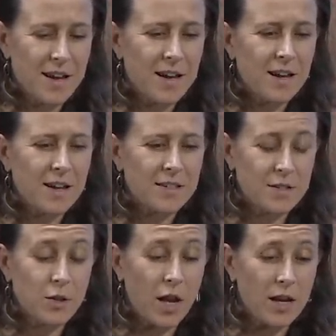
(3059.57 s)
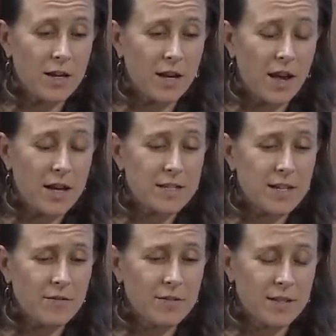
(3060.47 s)
Uh, so I, I,
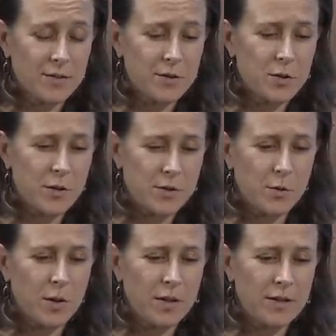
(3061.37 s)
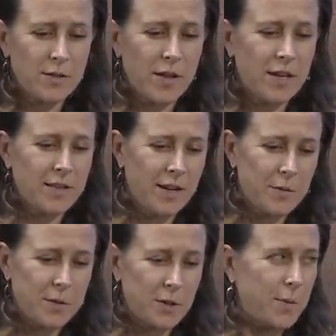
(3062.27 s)
definitely there's two things. So one, I'll answer that, and then I want to